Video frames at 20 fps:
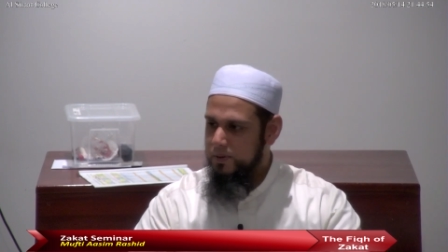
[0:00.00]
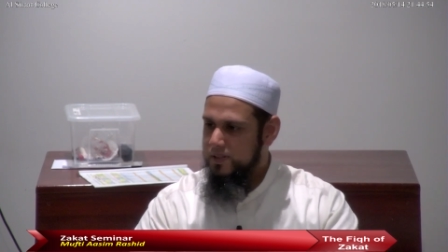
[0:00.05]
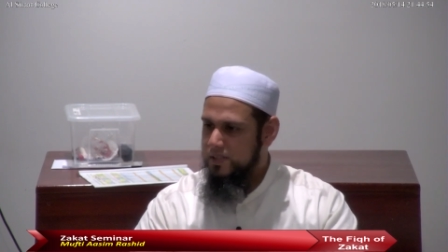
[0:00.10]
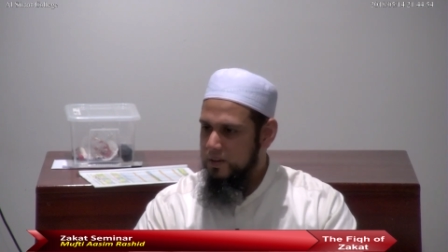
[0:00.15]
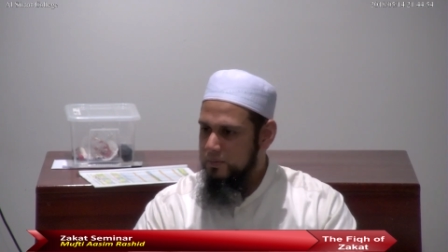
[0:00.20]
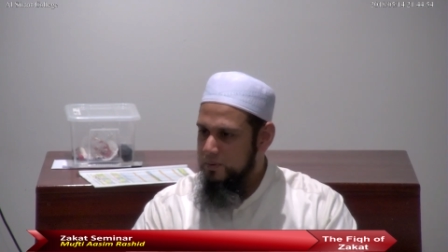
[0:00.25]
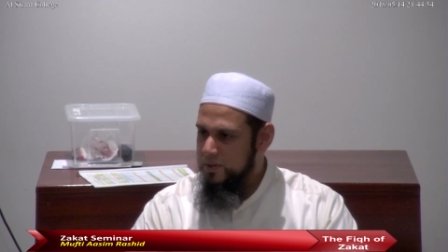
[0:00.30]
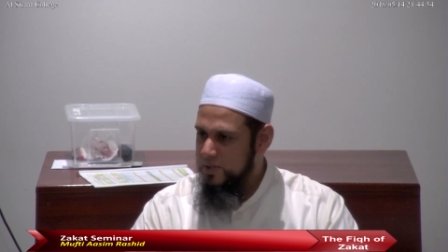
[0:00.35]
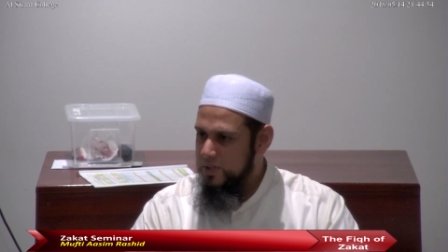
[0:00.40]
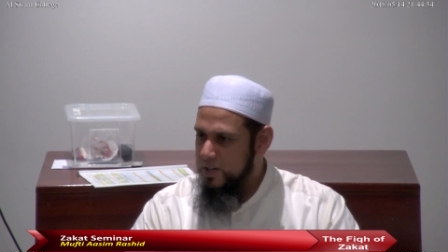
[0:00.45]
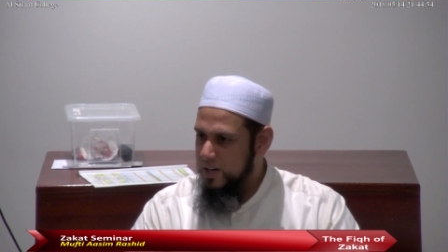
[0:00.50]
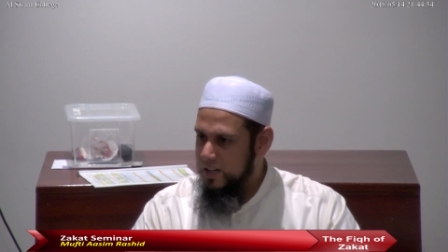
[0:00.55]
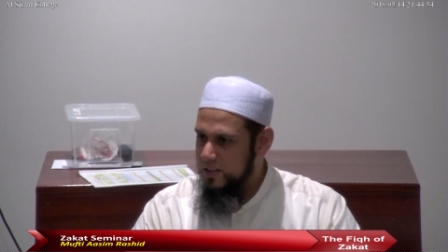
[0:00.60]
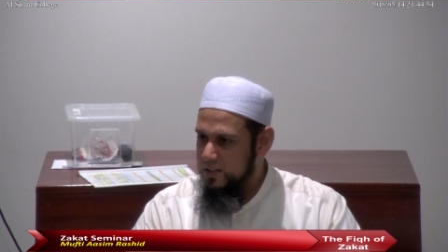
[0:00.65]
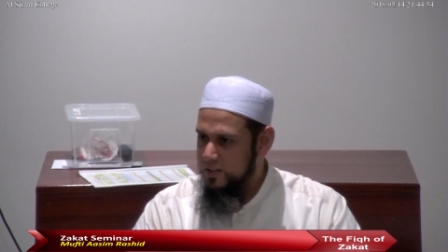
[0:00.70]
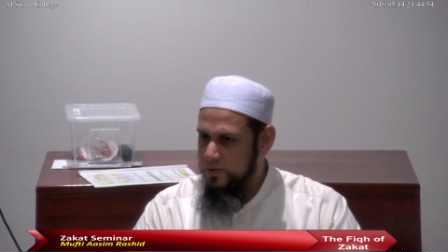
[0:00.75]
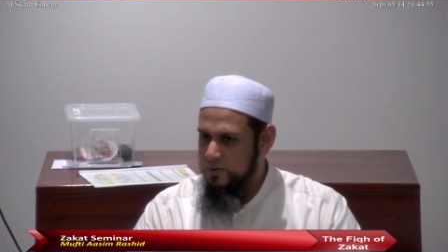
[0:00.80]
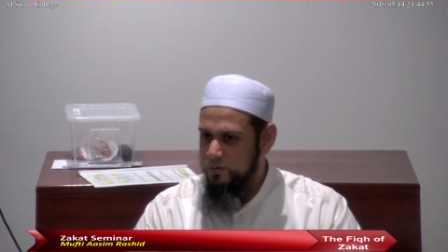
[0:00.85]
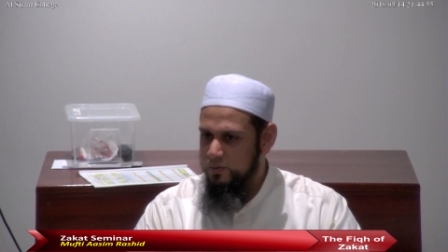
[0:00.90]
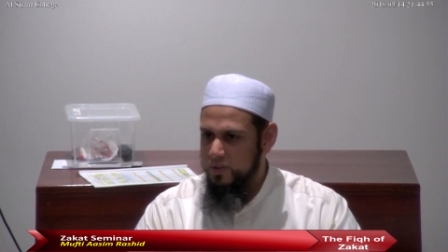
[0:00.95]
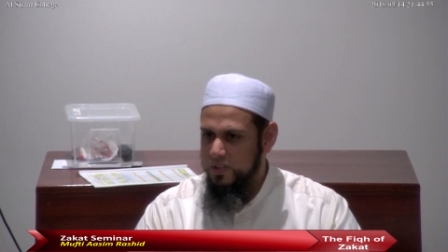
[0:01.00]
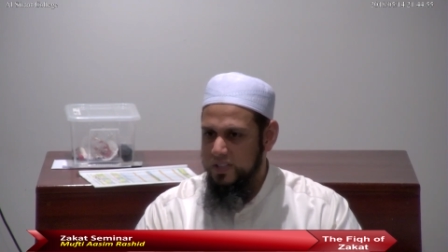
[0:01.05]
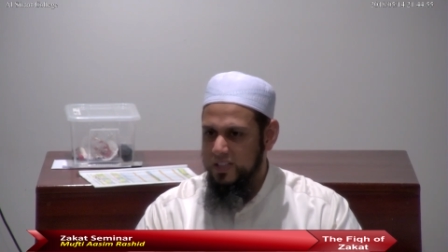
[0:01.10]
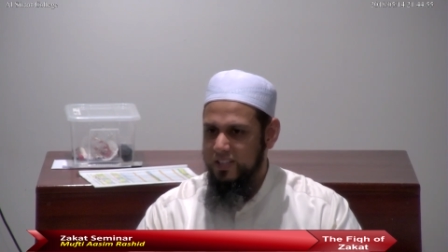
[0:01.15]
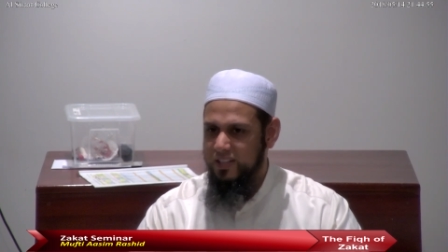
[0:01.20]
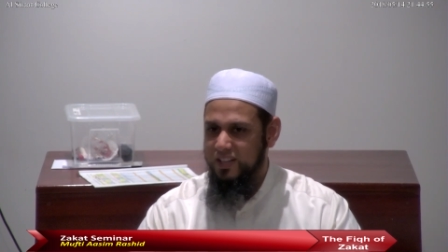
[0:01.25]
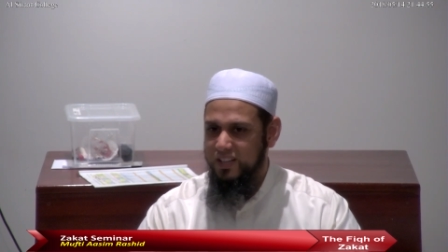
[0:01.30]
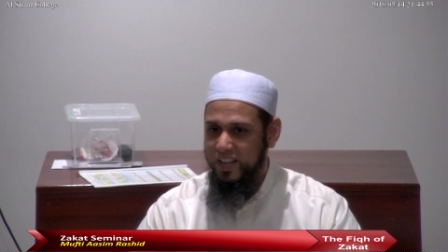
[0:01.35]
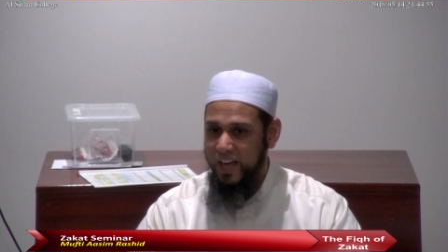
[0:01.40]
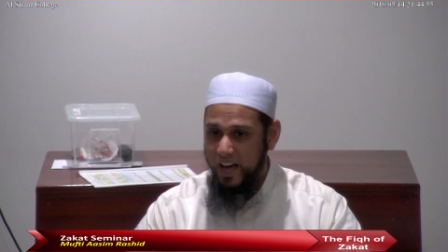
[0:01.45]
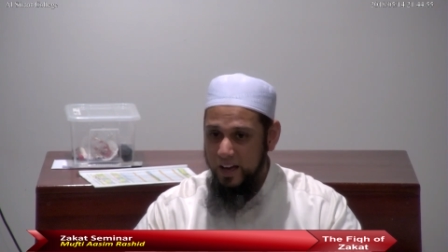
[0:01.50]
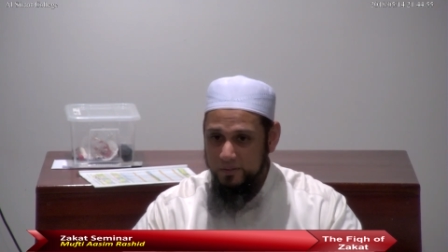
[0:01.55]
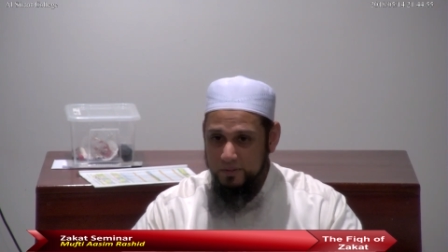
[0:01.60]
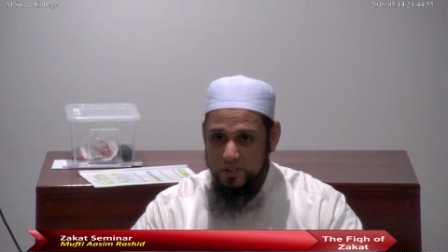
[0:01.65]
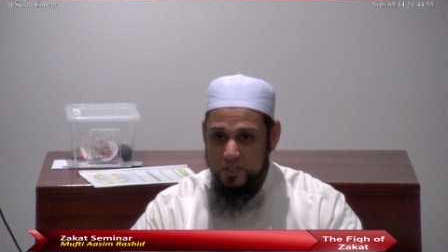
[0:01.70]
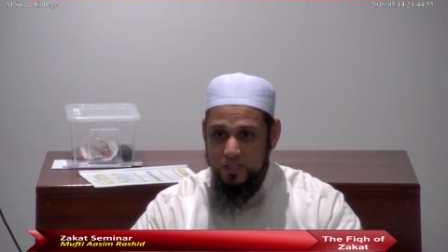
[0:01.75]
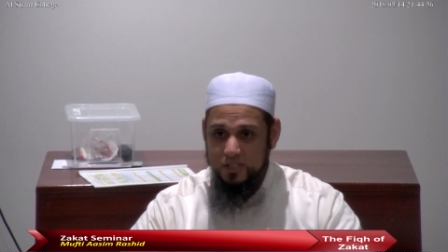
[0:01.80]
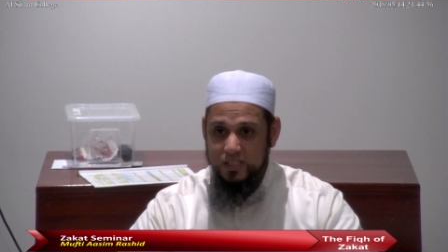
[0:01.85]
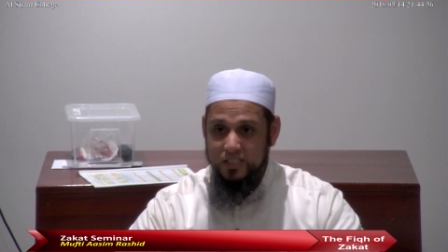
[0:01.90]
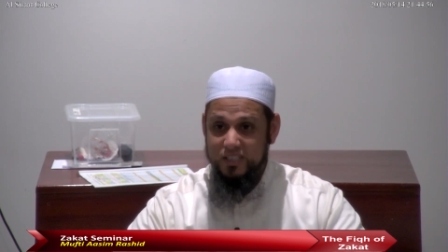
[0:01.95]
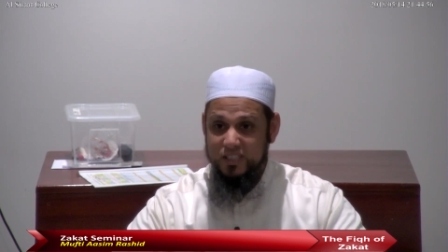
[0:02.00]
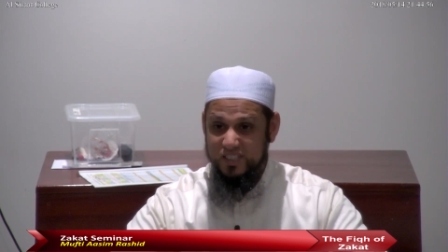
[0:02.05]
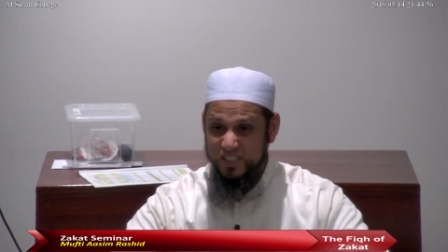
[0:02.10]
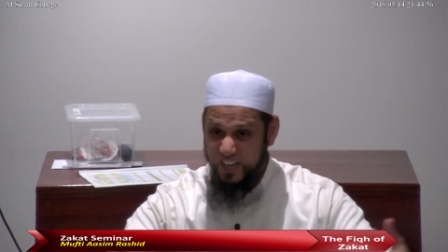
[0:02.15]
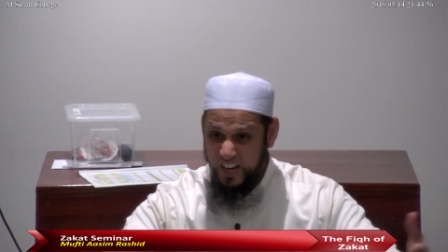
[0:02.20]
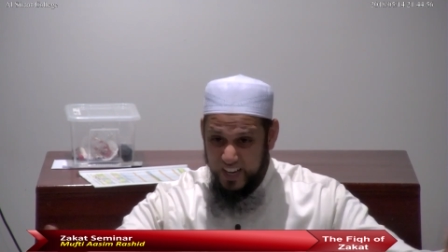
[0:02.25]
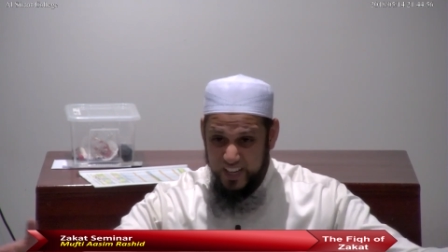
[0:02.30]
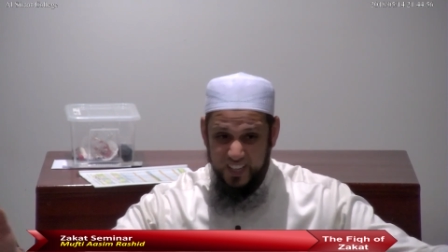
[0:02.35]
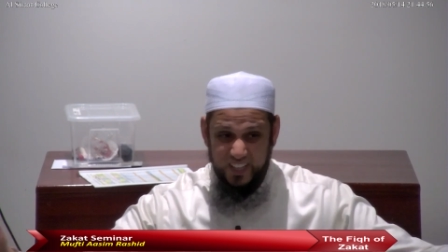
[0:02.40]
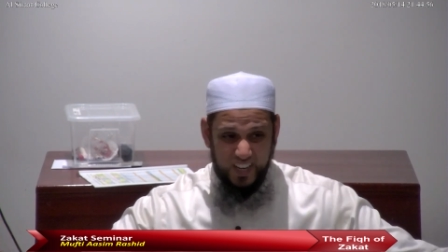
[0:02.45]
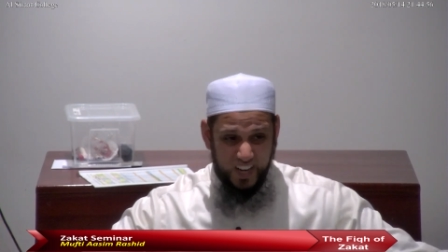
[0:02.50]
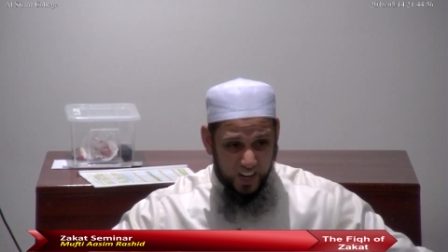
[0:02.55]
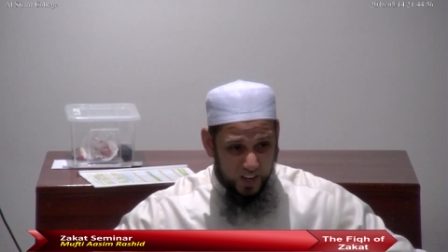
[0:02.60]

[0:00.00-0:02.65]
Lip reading: but someone's got this really lavishly designed